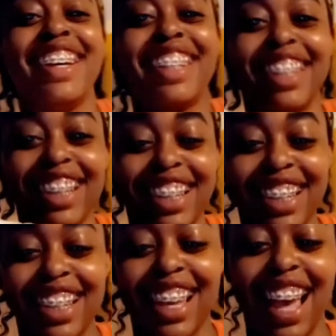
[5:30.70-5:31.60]

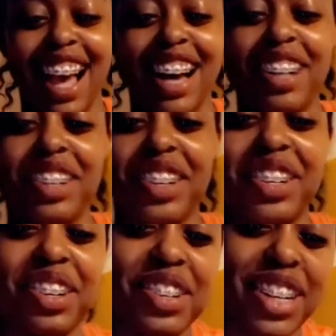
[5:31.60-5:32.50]
Look how
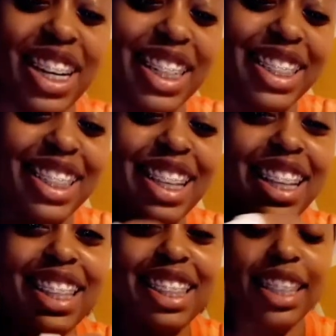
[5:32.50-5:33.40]
gorge
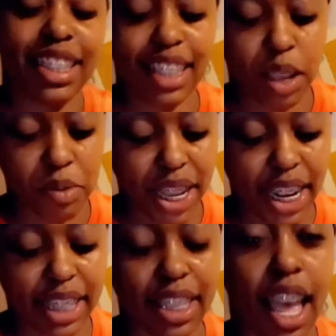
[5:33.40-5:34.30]
these why
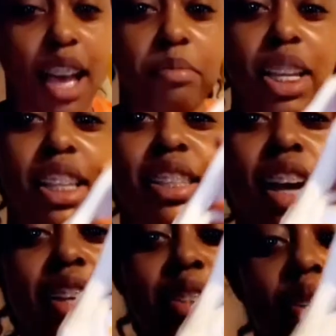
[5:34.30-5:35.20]
they tie them that tight though.